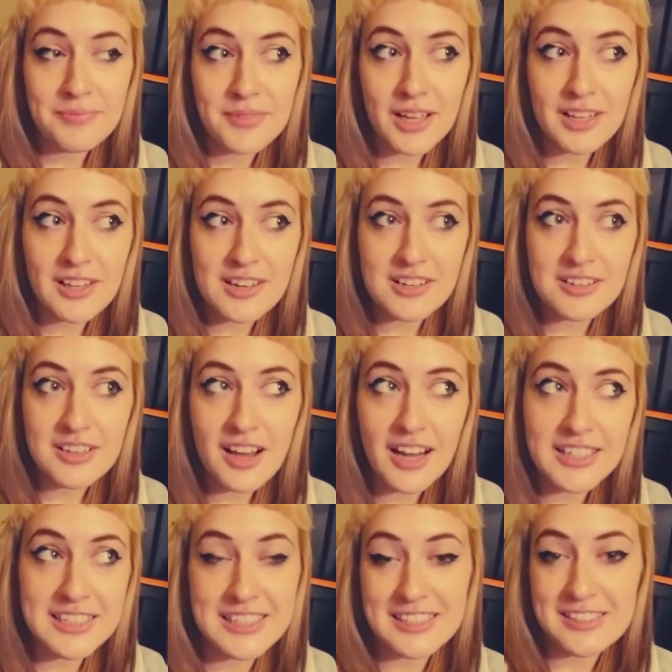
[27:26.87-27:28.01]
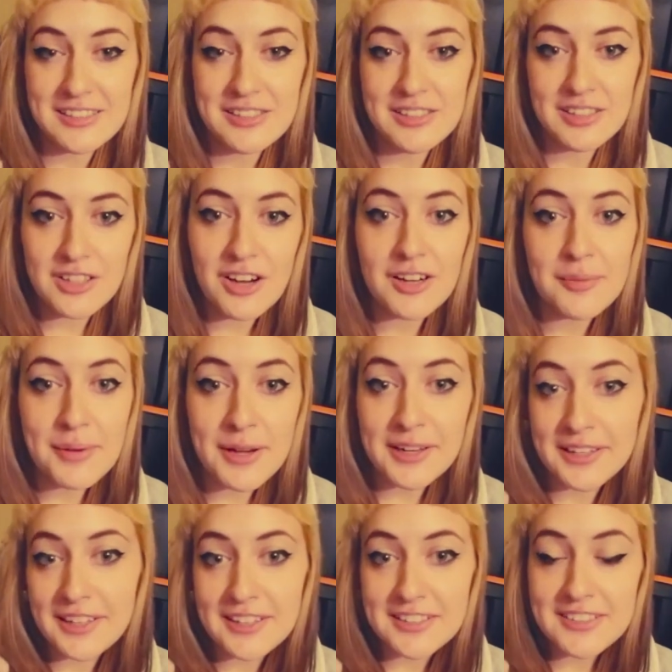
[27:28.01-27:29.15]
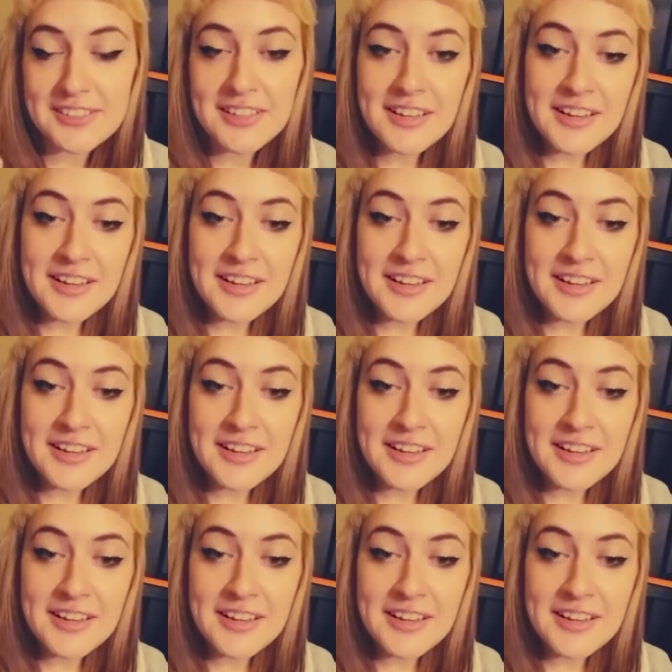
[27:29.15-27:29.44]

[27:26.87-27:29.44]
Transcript: a lot of ideas to talk about, I guess.